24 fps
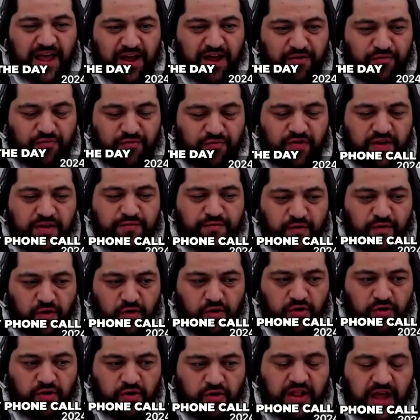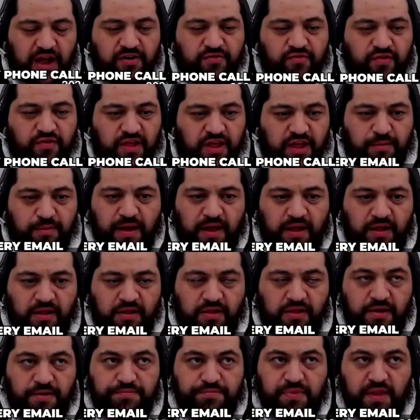every phone call, every
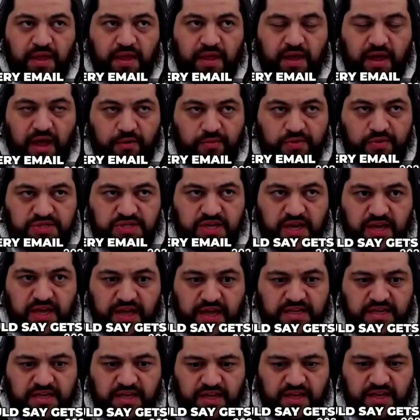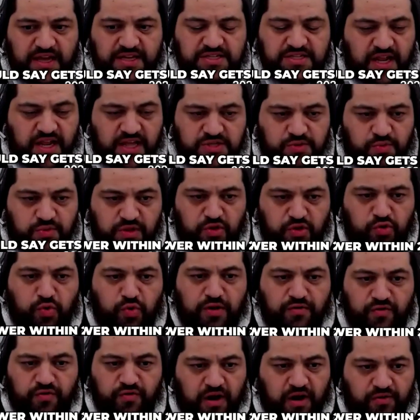email, I would say gets an answer within
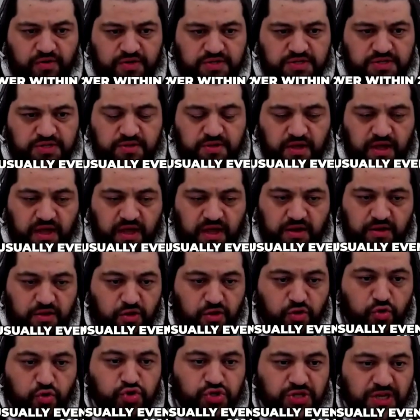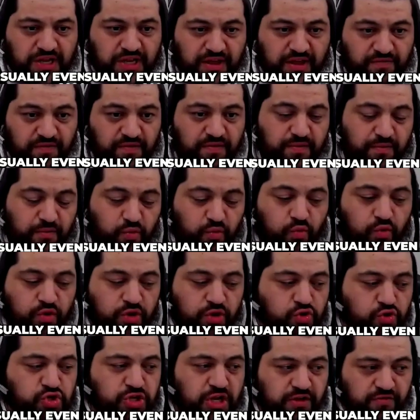24 hours, and usually
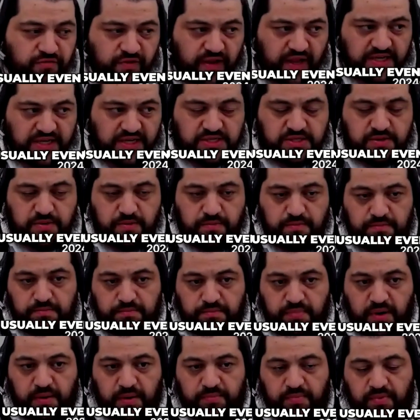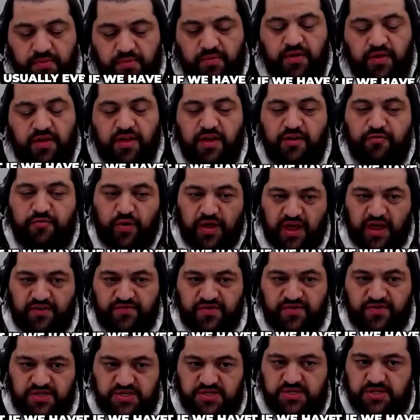even less. But if we
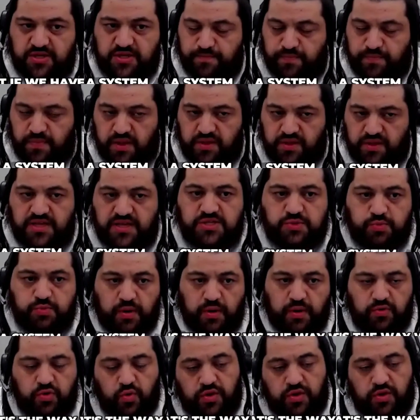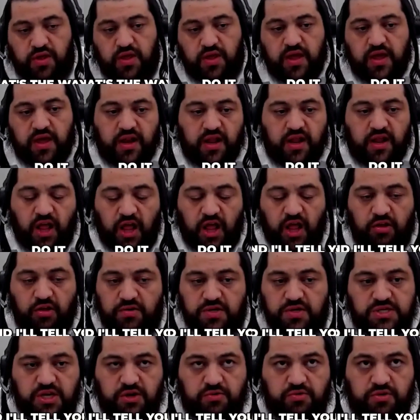have a system, that's the way we do it. And I'll
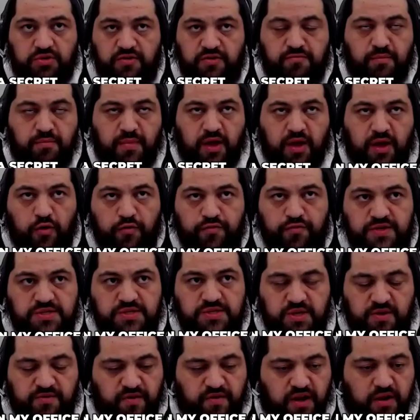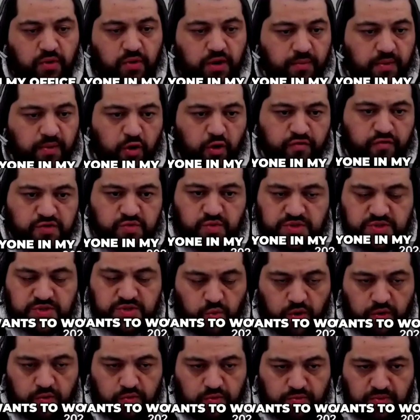tell you a secret. Even my office, if anyone in my office
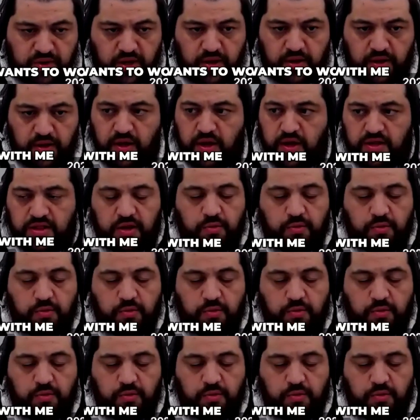wants to work with me,